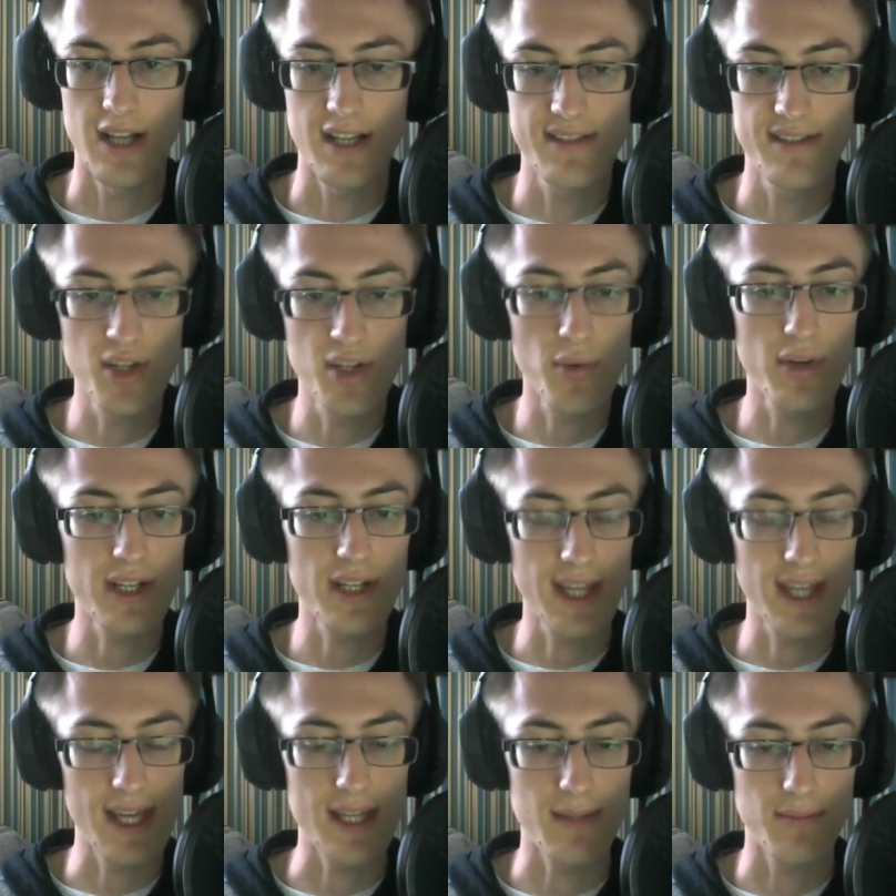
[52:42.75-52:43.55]
I still want to
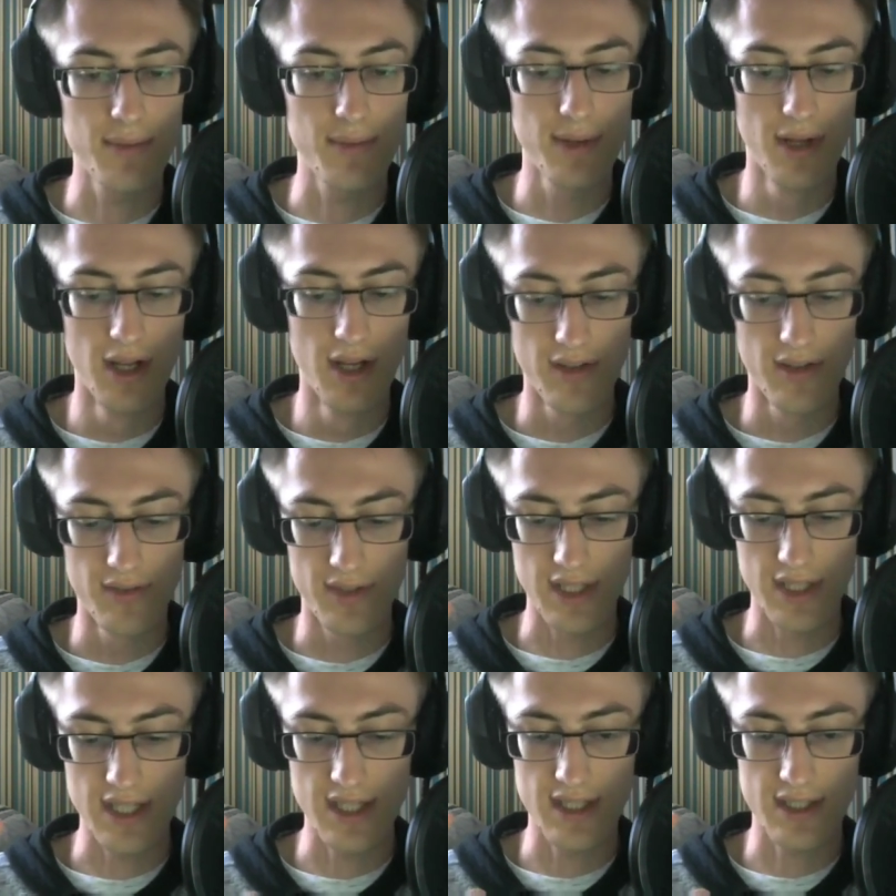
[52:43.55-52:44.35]
keep
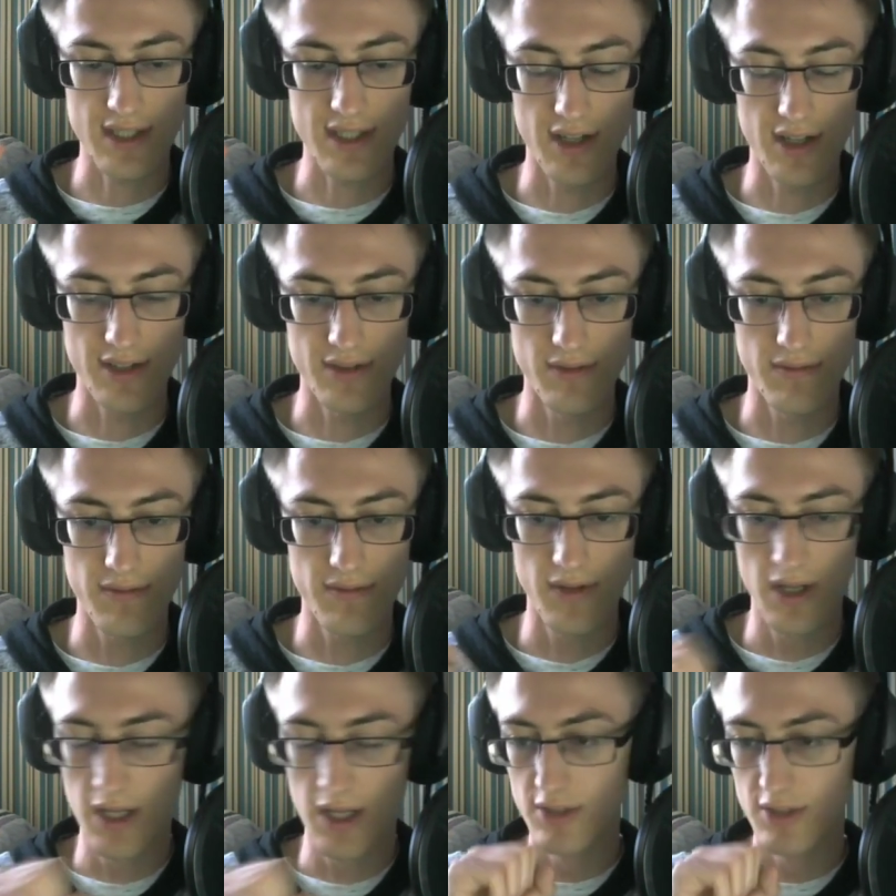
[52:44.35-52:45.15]
the kind of
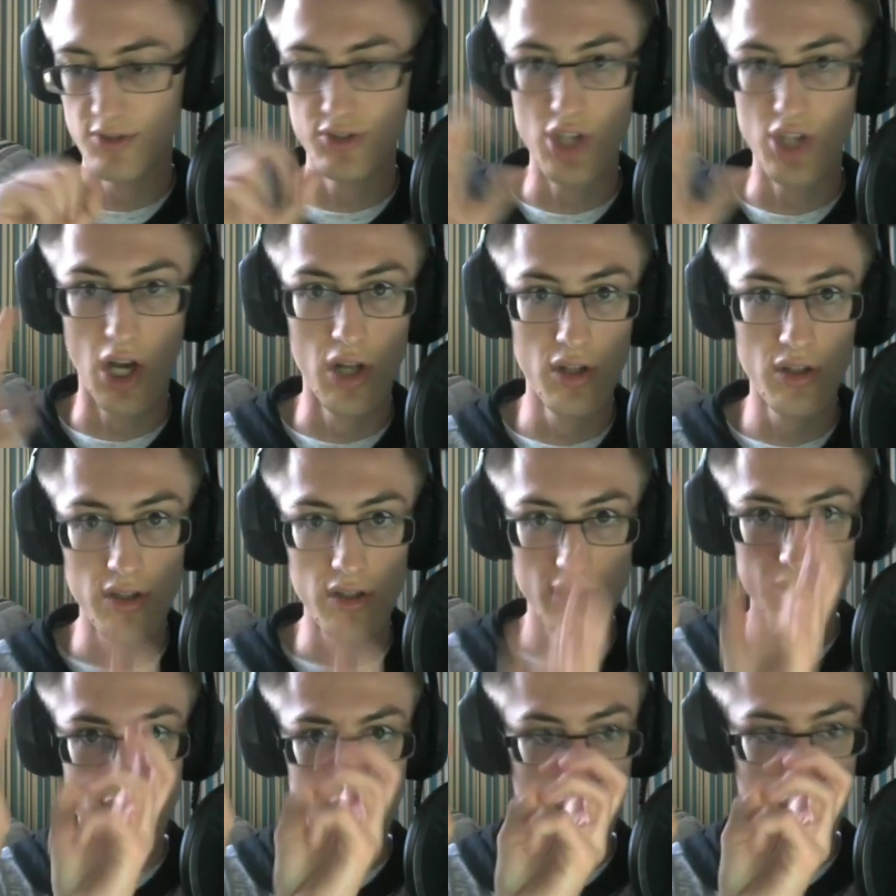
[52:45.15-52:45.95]
dull
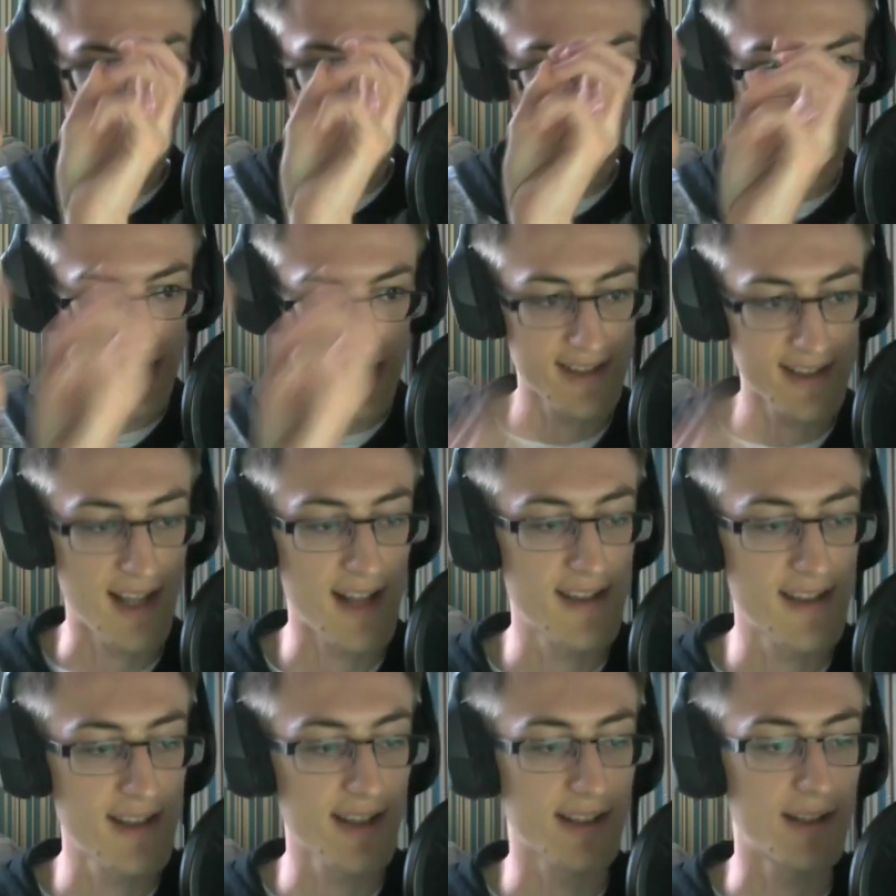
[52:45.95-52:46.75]

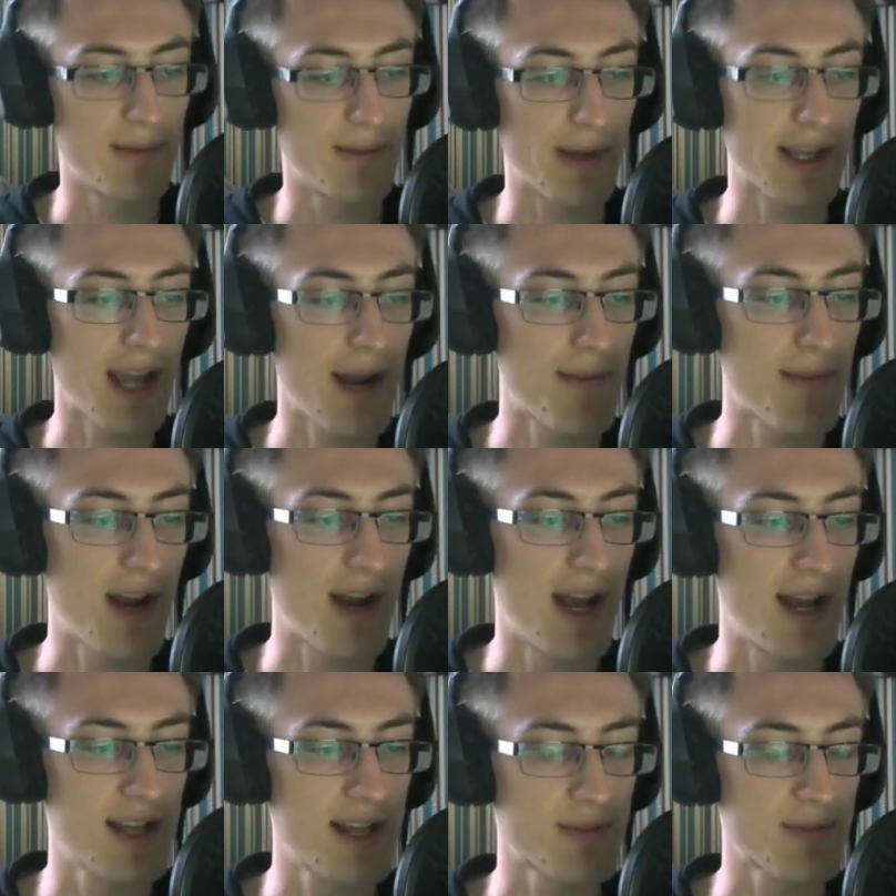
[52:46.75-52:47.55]
aesthetic that my camera
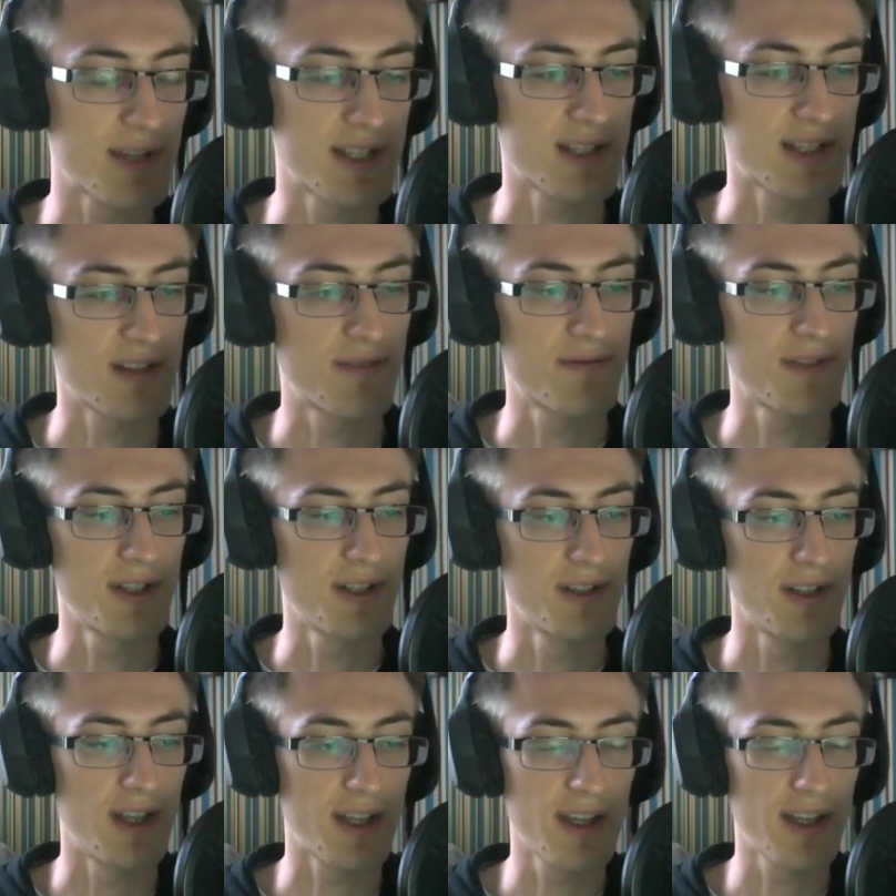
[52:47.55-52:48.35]
has, because I feel
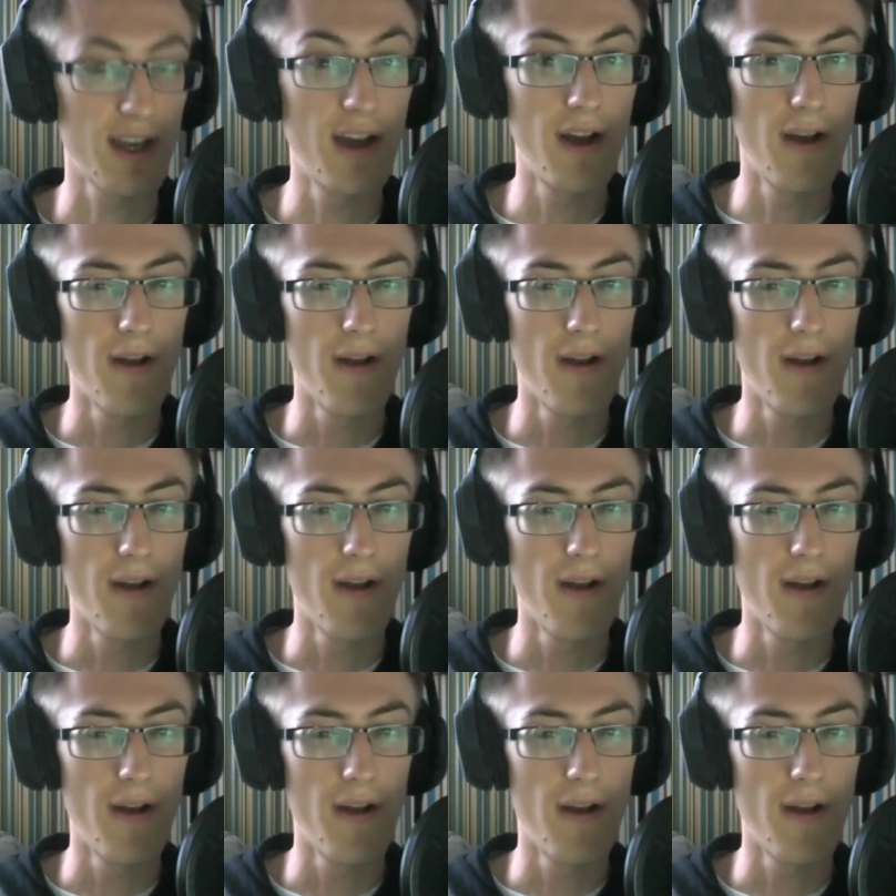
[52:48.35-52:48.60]
like